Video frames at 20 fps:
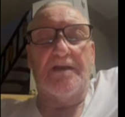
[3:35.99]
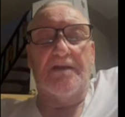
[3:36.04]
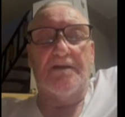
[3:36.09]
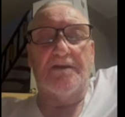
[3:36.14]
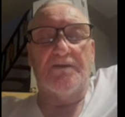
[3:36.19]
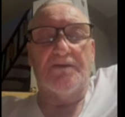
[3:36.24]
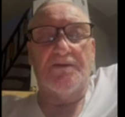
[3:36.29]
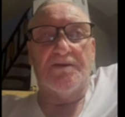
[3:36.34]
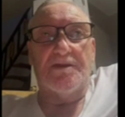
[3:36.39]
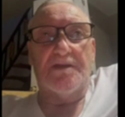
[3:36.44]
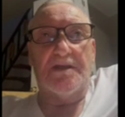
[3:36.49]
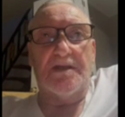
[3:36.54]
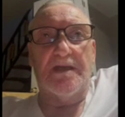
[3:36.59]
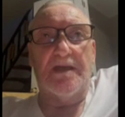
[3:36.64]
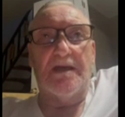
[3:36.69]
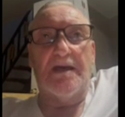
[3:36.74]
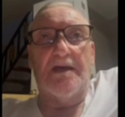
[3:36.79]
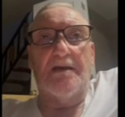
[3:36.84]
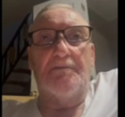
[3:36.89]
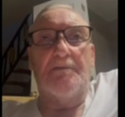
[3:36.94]
I used to get
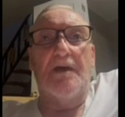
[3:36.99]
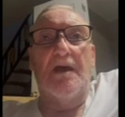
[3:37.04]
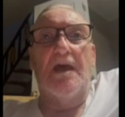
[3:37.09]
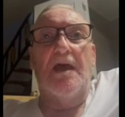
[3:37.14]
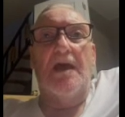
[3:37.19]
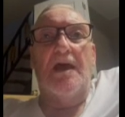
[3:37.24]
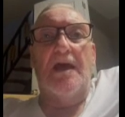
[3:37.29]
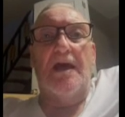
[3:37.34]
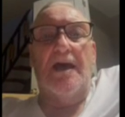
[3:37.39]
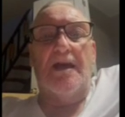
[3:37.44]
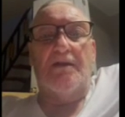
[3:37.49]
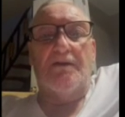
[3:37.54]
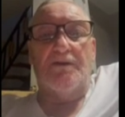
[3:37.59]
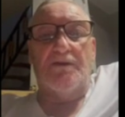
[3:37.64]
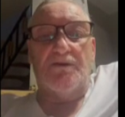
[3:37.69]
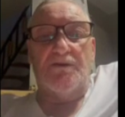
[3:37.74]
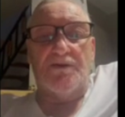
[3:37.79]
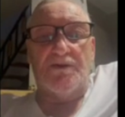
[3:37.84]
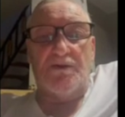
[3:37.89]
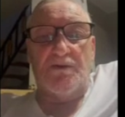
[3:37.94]
up and I
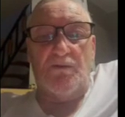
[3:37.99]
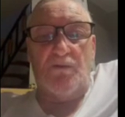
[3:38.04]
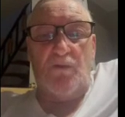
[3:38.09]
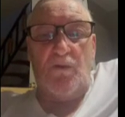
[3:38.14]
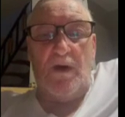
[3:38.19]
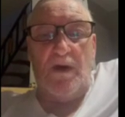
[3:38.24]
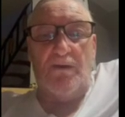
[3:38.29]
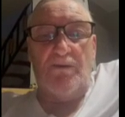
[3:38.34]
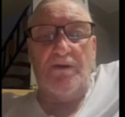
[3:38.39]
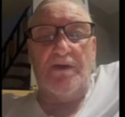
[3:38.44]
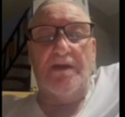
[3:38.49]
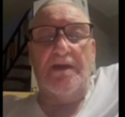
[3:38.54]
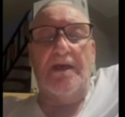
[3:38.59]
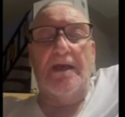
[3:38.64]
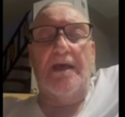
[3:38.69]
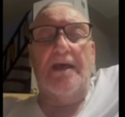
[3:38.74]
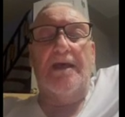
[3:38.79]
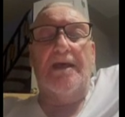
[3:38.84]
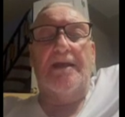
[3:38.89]
used to worry